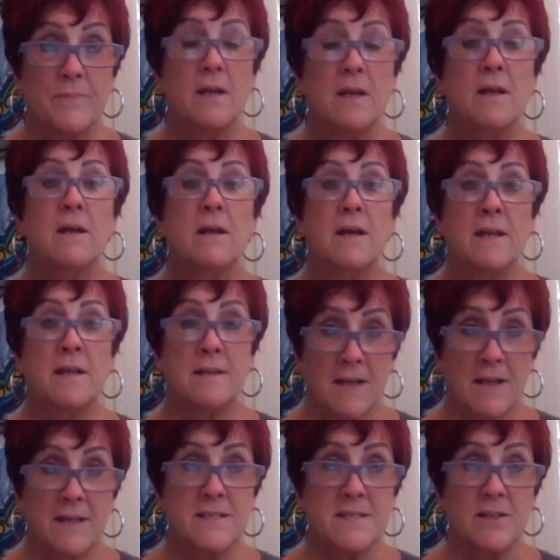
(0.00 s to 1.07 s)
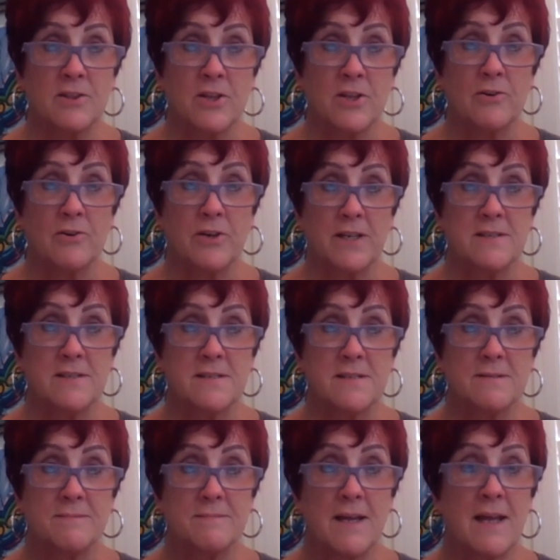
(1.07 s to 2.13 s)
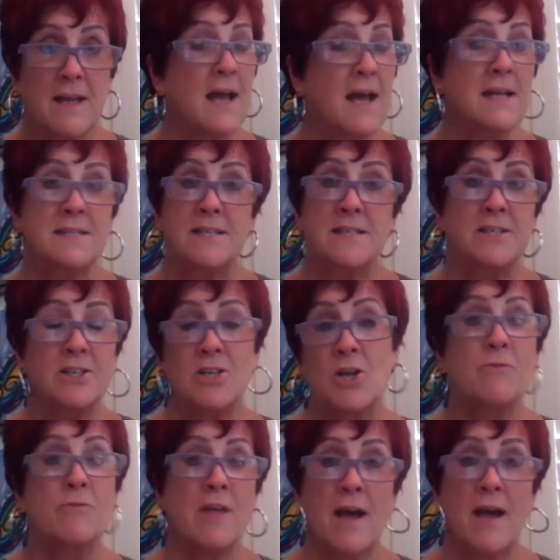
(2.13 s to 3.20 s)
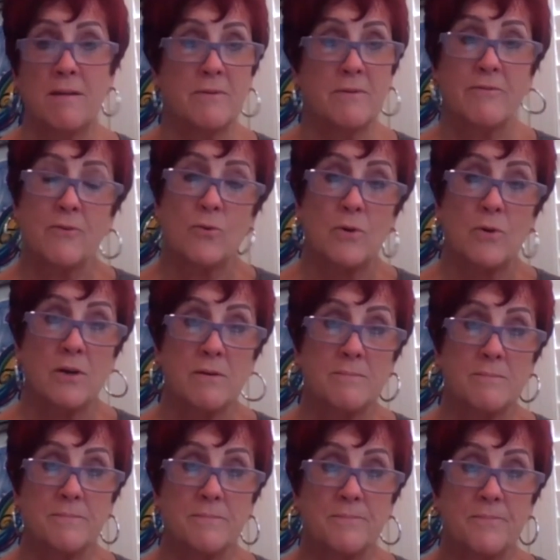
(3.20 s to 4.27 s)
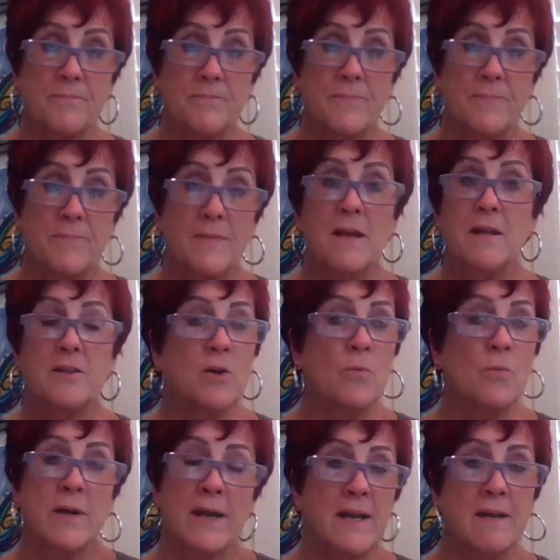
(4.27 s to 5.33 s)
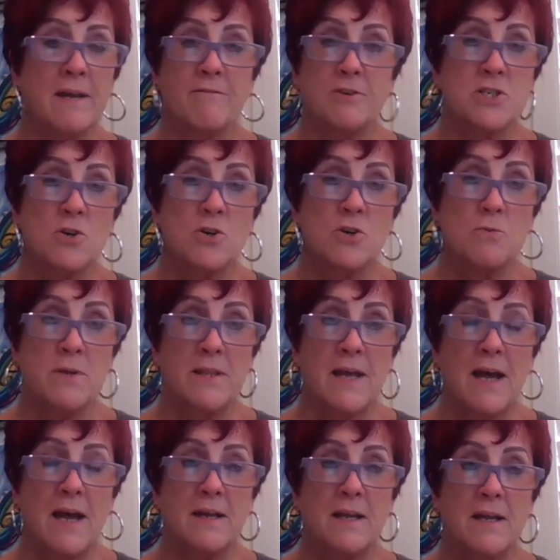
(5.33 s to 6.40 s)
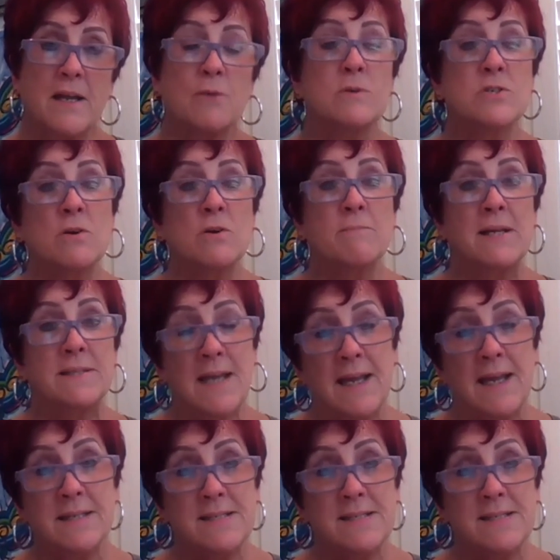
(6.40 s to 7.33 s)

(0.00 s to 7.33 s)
in the 1930s. And I didn't know that before. No one had ever told me that. It was on my dad's